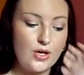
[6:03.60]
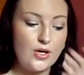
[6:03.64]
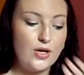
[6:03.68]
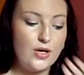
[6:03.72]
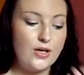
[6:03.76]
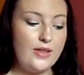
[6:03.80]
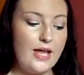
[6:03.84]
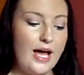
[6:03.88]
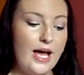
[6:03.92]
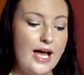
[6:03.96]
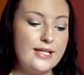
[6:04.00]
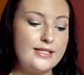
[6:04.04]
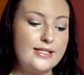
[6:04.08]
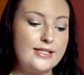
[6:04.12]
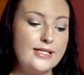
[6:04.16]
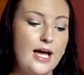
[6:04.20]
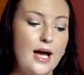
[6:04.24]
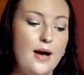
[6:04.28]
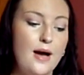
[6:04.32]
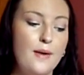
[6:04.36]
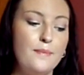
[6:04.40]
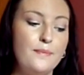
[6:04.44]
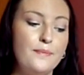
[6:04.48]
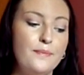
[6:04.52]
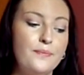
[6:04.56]
so that's
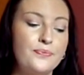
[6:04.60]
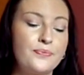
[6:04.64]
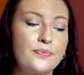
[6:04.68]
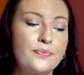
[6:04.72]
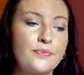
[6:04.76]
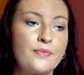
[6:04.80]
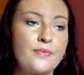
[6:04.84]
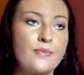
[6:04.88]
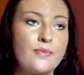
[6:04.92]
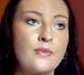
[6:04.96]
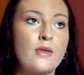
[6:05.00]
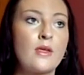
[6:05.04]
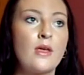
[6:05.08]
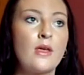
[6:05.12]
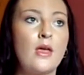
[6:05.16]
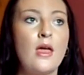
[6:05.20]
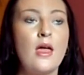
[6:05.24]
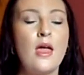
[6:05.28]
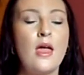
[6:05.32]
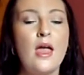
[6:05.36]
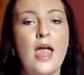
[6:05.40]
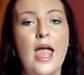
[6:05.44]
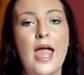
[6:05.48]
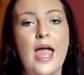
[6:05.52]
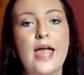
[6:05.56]
um
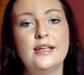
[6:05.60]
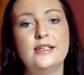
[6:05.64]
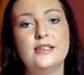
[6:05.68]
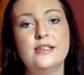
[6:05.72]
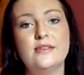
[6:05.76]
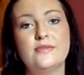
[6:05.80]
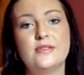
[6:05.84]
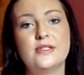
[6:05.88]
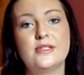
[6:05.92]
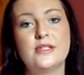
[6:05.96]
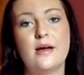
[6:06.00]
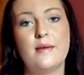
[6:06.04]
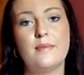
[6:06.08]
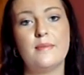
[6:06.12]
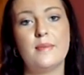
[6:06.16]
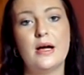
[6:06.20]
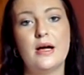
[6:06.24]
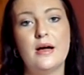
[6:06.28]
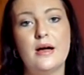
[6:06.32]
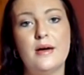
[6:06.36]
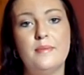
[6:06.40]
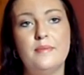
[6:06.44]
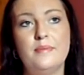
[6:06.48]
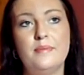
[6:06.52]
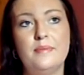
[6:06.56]
end of
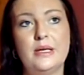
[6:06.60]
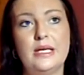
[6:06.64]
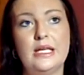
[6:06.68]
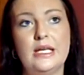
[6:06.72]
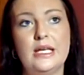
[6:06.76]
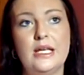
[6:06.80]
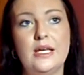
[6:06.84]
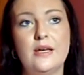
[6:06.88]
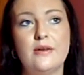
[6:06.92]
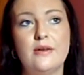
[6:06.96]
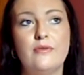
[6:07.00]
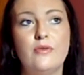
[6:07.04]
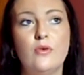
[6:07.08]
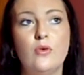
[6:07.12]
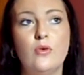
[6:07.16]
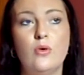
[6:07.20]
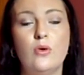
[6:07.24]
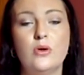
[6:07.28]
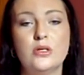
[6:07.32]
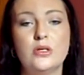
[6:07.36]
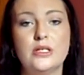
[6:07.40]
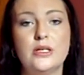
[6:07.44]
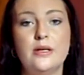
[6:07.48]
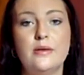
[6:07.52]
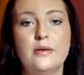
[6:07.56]
summer beginning of
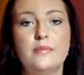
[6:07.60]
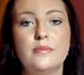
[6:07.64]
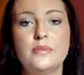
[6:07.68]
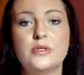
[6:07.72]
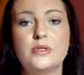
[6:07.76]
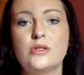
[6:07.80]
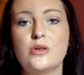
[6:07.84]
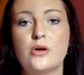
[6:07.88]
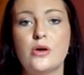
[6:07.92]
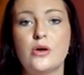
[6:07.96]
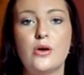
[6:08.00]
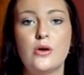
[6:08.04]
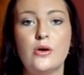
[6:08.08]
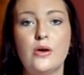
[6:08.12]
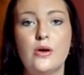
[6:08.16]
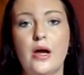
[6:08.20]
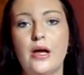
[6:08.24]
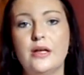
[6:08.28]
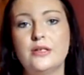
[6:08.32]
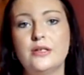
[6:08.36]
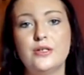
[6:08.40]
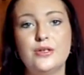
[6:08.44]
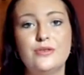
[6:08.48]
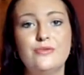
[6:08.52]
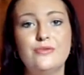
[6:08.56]
autumn so
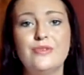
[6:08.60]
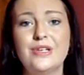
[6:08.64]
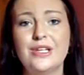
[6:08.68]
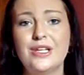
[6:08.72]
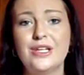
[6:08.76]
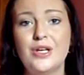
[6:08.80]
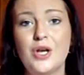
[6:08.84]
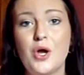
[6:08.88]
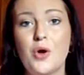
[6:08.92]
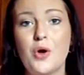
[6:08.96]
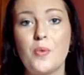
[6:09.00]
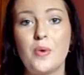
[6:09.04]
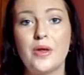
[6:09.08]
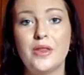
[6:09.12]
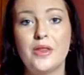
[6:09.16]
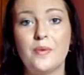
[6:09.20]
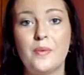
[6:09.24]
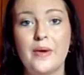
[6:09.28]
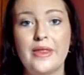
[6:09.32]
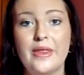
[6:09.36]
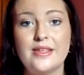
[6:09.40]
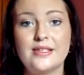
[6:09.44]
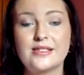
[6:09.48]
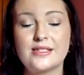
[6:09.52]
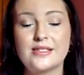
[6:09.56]
I don't really know what the
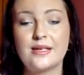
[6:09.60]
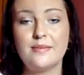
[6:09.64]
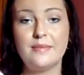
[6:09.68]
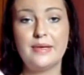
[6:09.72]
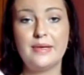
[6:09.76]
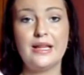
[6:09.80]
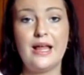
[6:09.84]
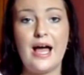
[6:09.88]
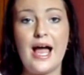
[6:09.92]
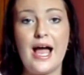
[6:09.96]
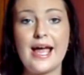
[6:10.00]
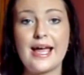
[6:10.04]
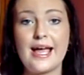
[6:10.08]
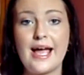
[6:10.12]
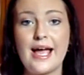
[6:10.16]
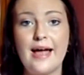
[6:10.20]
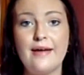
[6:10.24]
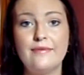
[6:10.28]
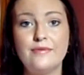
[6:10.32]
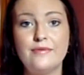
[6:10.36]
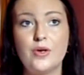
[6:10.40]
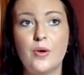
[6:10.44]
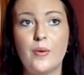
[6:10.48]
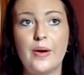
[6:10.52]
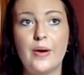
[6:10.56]
weather's going to be like I
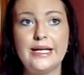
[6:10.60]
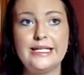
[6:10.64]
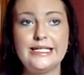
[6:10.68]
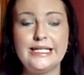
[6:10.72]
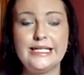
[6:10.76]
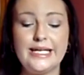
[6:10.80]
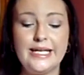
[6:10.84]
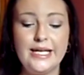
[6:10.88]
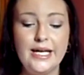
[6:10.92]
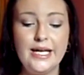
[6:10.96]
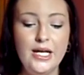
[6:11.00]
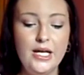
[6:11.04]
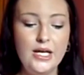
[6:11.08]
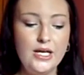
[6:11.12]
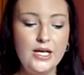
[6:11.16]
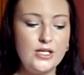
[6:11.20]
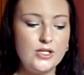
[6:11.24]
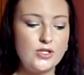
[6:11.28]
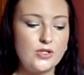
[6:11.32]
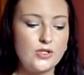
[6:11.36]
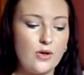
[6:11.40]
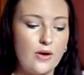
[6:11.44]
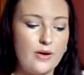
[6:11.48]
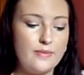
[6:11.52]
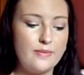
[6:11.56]
have no idea
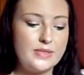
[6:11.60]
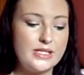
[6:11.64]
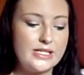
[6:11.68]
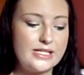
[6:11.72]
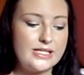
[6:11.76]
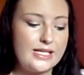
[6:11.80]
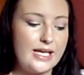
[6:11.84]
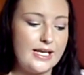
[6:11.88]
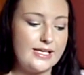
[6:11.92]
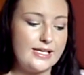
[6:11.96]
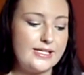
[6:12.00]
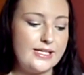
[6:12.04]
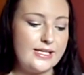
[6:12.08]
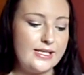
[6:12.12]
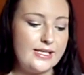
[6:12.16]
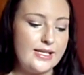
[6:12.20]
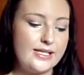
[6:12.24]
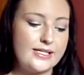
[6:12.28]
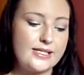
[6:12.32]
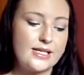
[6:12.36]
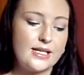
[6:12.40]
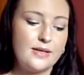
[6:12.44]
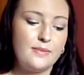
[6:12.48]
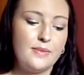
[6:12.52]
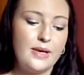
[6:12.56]
so I'm just guessing
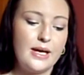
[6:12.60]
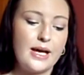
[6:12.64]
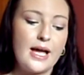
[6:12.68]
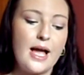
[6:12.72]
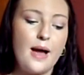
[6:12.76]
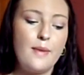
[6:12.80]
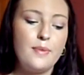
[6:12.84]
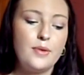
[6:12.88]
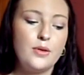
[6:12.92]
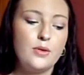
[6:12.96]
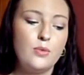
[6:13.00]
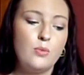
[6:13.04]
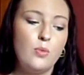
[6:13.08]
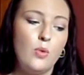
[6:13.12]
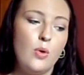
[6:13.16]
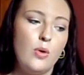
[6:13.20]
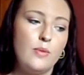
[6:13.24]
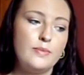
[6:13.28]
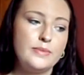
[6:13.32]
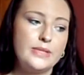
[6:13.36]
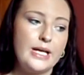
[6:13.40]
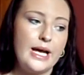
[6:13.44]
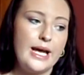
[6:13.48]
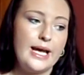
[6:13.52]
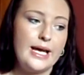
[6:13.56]
there's going to be a couple of
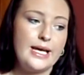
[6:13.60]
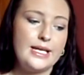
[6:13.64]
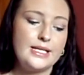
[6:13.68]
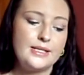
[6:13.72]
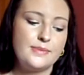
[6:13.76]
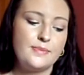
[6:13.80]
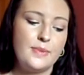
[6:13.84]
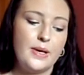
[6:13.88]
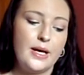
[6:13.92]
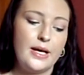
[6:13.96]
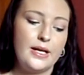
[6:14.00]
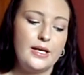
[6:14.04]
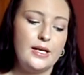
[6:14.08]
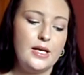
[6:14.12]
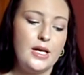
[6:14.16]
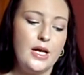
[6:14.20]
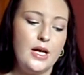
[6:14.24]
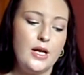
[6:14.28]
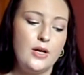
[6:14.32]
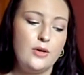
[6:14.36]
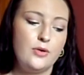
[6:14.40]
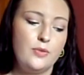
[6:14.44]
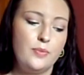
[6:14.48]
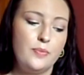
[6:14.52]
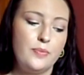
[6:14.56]
warm days but
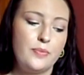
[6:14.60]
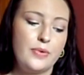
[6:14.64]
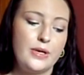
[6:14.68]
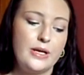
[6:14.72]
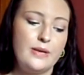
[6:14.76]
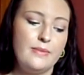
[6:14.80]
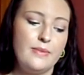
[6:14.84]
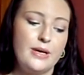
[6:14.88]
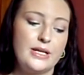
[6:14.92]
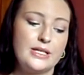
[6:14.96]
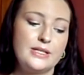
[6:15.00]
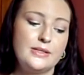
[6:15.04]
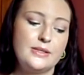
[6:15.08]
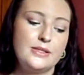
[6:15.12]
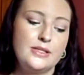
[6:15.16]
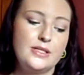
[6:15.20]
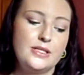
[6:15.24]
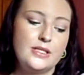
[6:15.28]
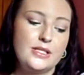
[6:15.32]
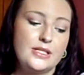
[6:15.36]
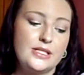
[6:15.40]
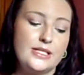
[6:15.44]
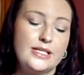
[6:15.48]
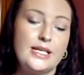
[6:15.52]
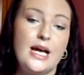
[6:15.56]
it'll pretty much
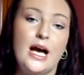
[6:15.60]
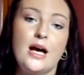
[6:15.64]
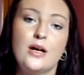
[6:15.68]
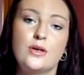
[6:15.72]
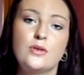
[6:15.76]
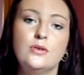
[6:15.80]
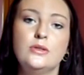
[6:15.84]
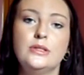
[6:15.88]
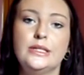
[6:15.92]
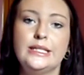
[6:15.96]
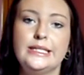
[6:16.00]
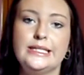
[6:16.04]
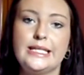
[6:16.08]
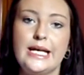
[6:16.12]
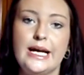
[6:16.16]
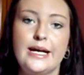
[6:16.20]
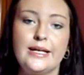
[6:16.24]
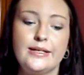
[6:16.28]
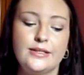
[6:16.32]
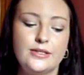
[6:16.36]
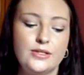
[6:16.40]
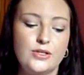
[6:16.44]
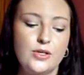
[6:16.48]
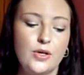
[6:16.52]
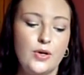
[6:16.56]
just start cooling
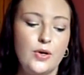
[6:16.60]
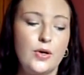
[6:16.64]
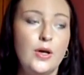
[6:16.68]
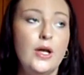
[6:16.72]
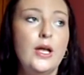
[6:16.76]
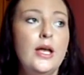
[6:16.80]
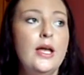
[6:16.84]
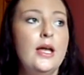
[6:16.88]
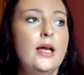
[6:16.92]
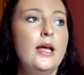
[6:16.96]
down so